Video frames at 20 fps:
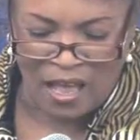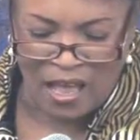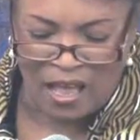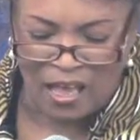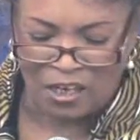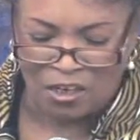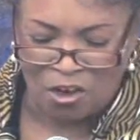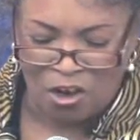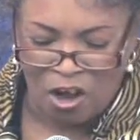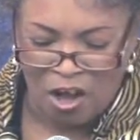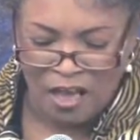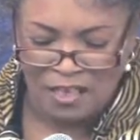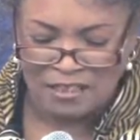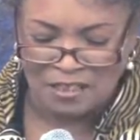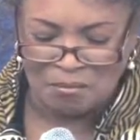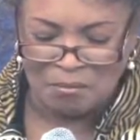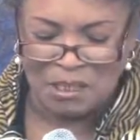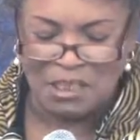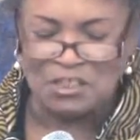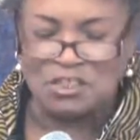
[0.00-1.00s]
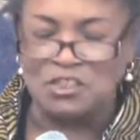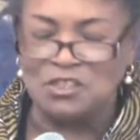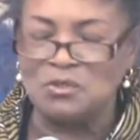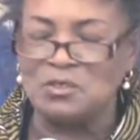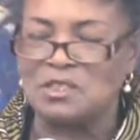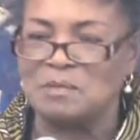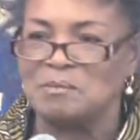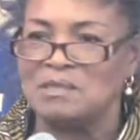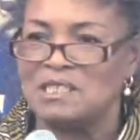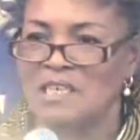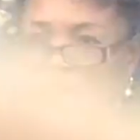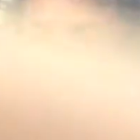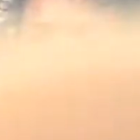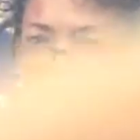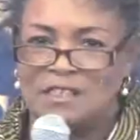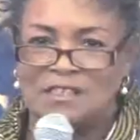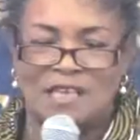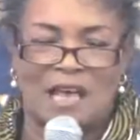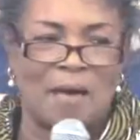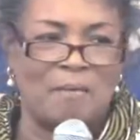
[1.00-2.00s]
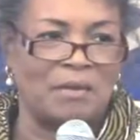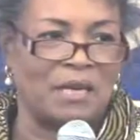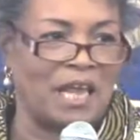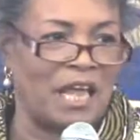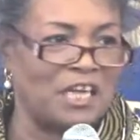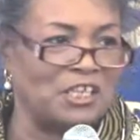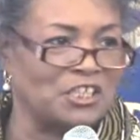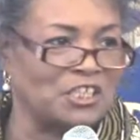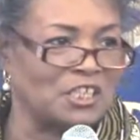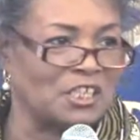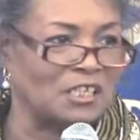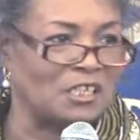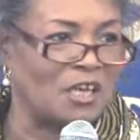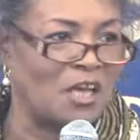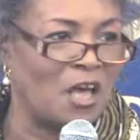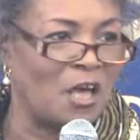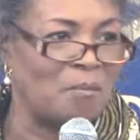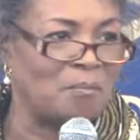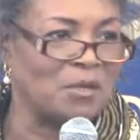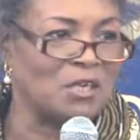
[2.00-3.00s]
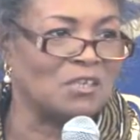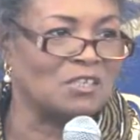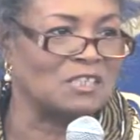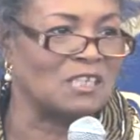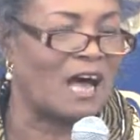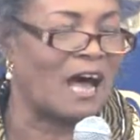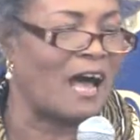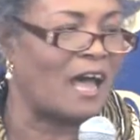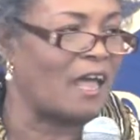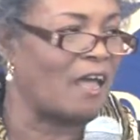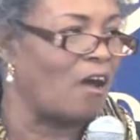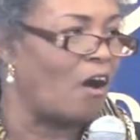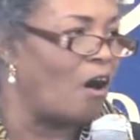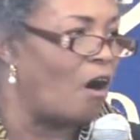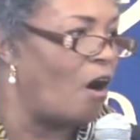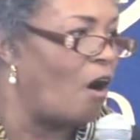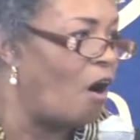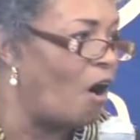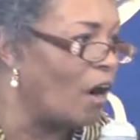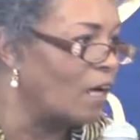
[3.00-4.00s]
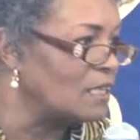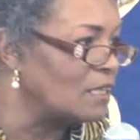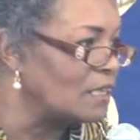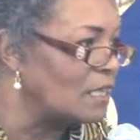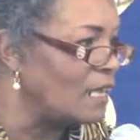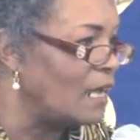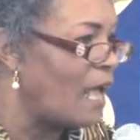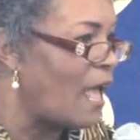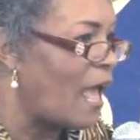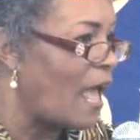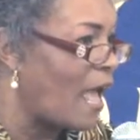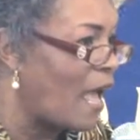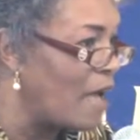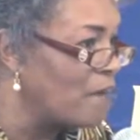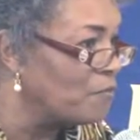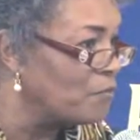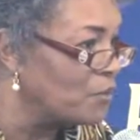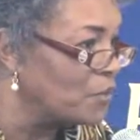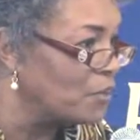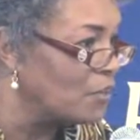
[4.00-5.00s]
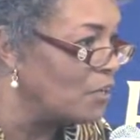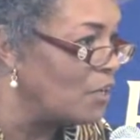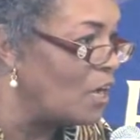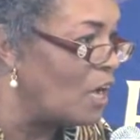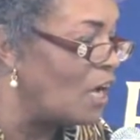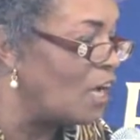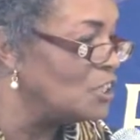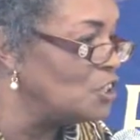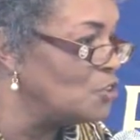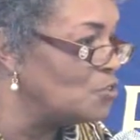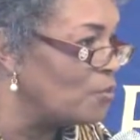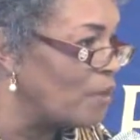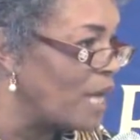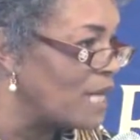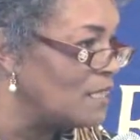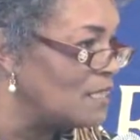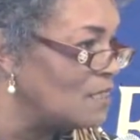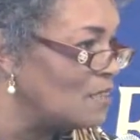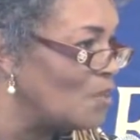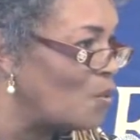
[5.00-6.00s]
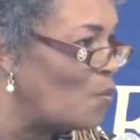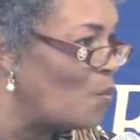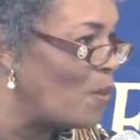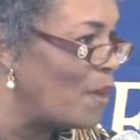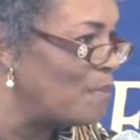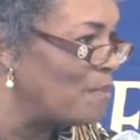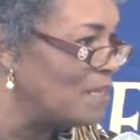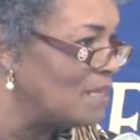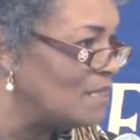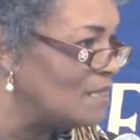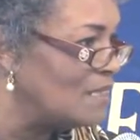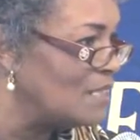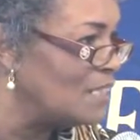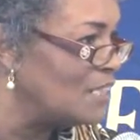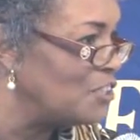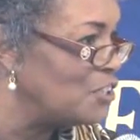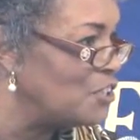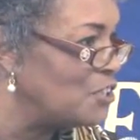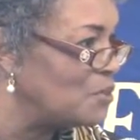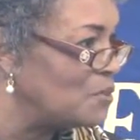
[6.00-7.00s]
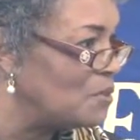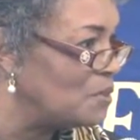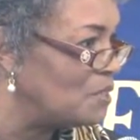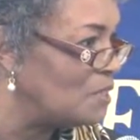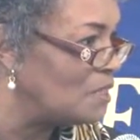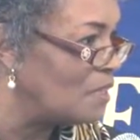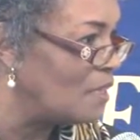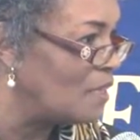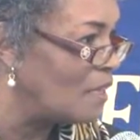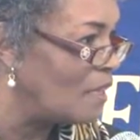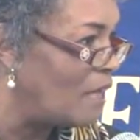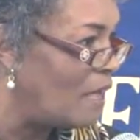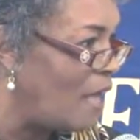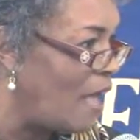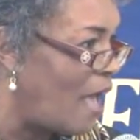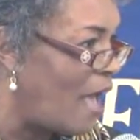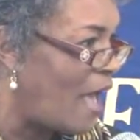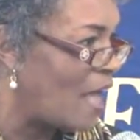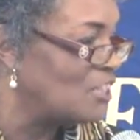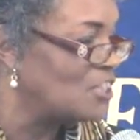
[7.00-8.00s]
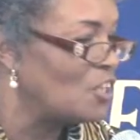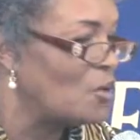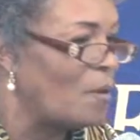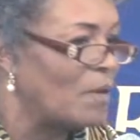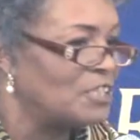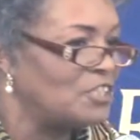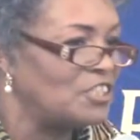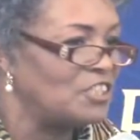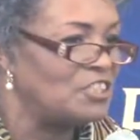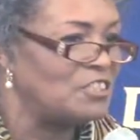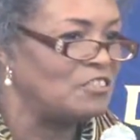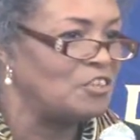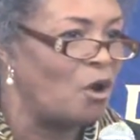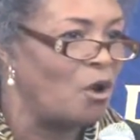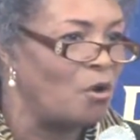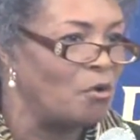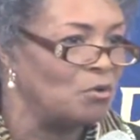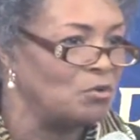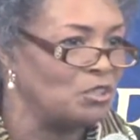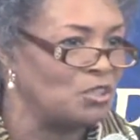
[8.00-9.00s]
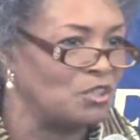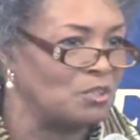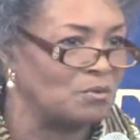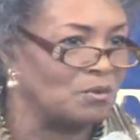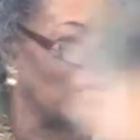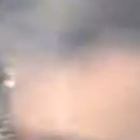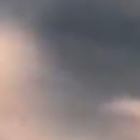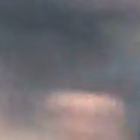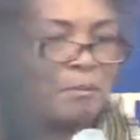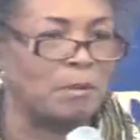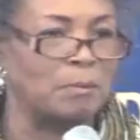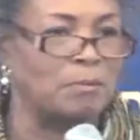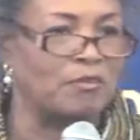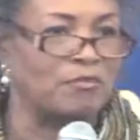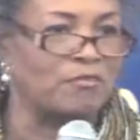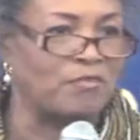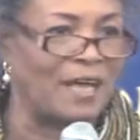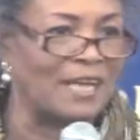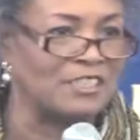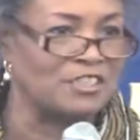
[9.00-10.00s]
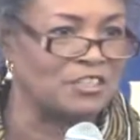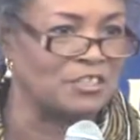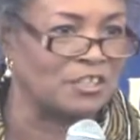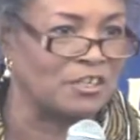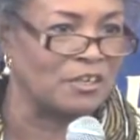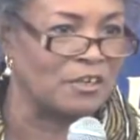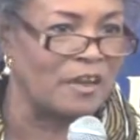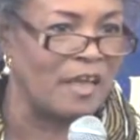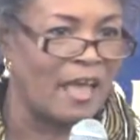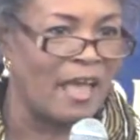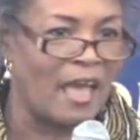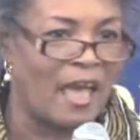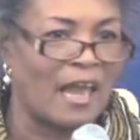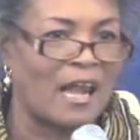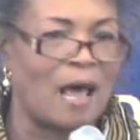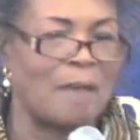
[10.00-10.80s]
It caused me to do some self-examination, because I hardly ever address women's issues. And so I just told you that I'm a professor, and